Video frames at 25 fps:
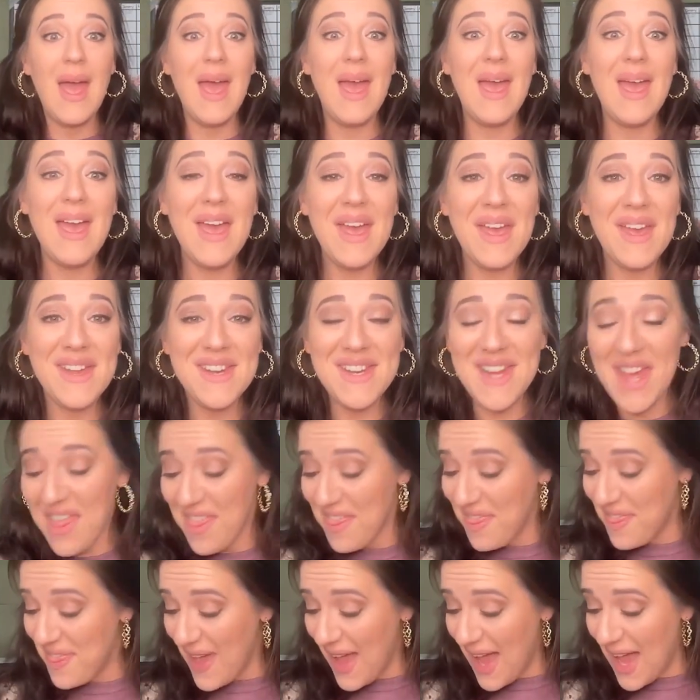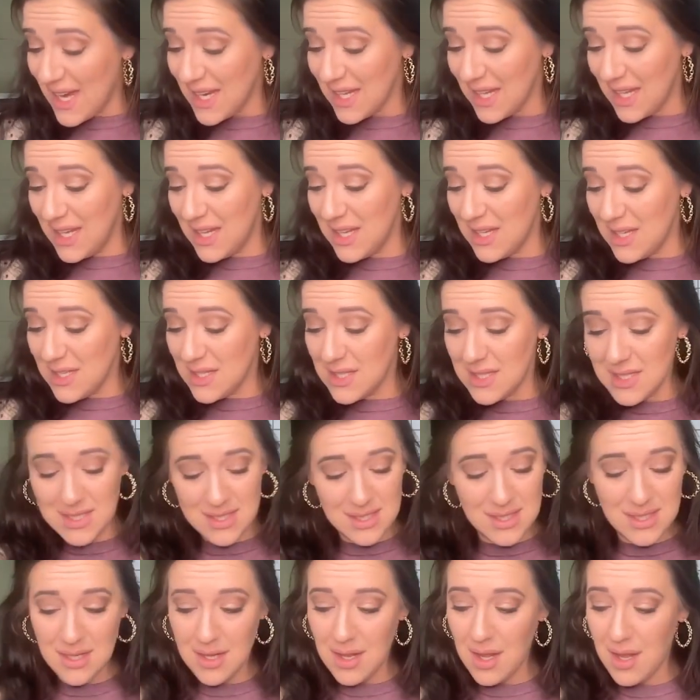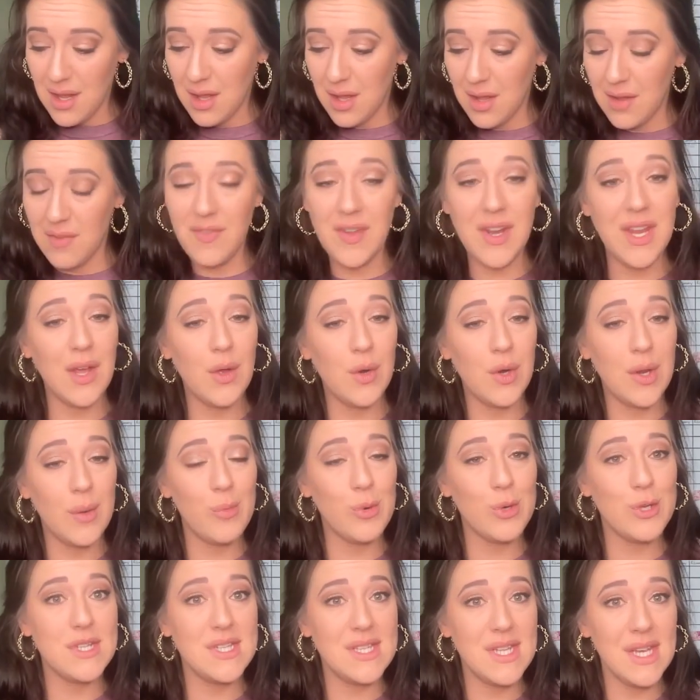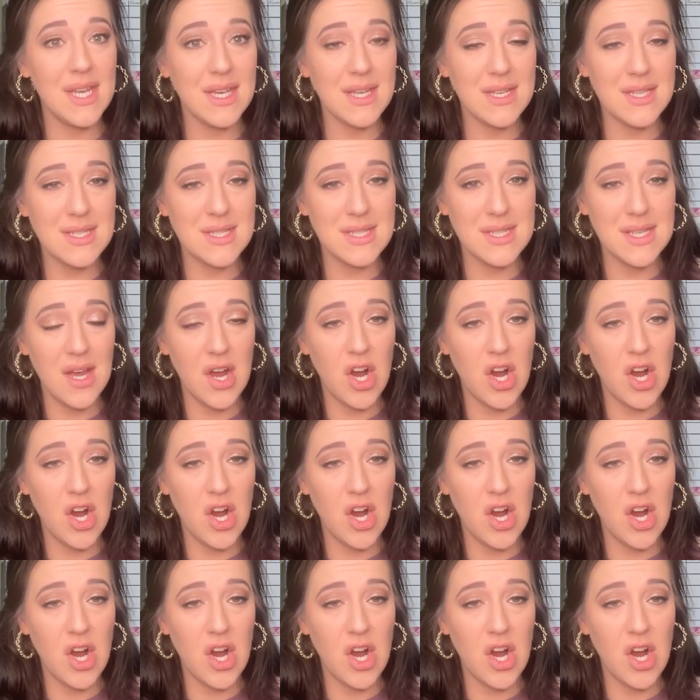And that is video number 6,